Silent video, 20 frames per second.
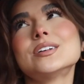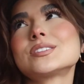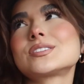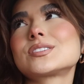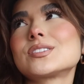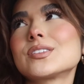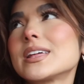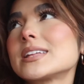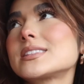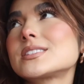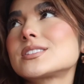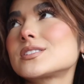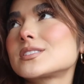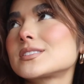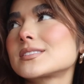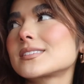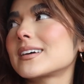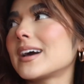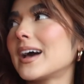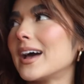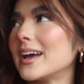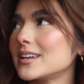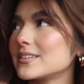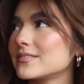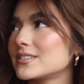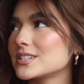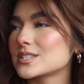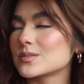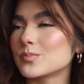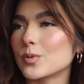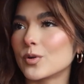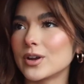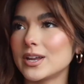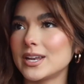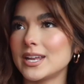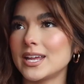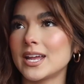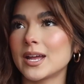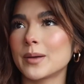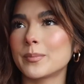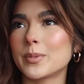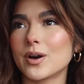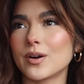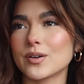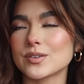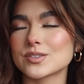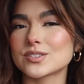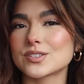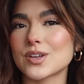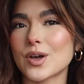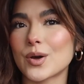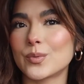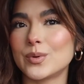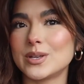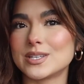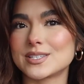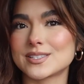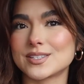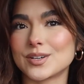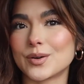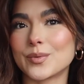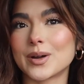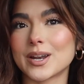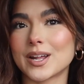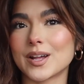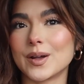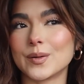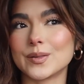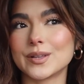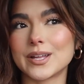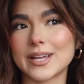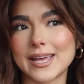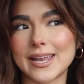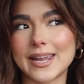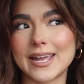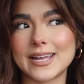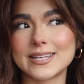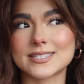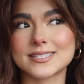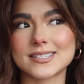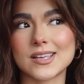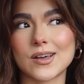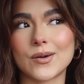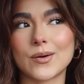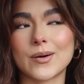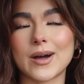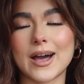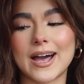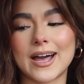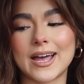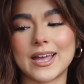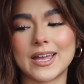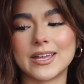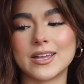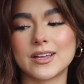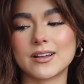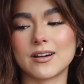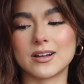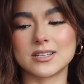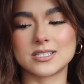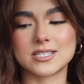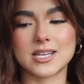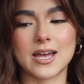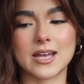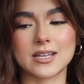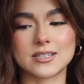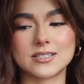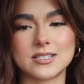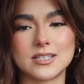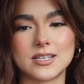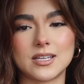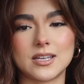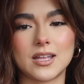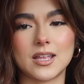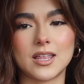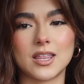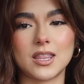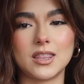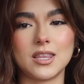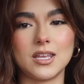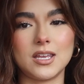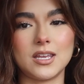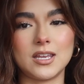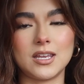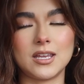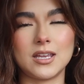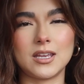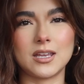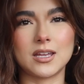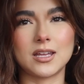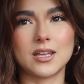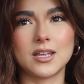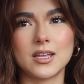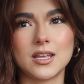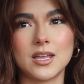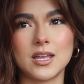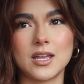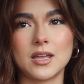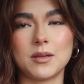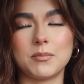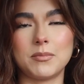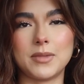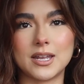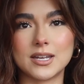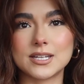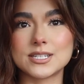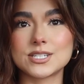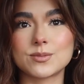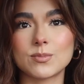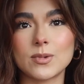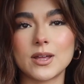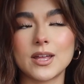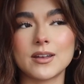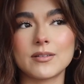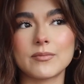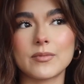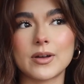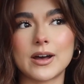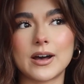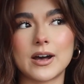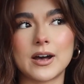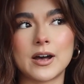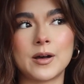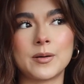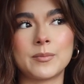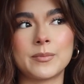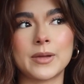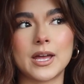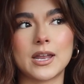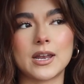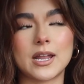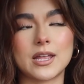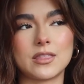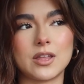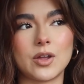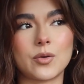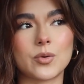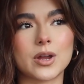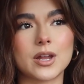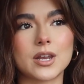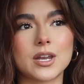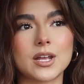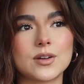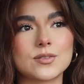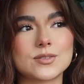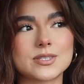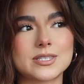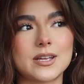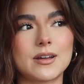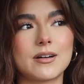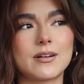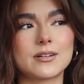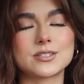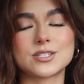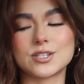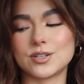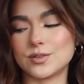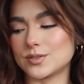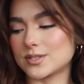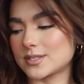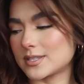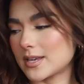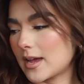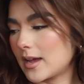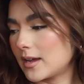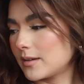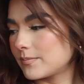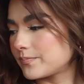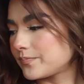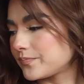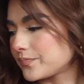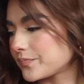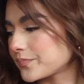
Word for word: So that's kind of disappointing, but also we still want to go look at it. So I contacted the management um, and I think we're going to go see it on Tuesday.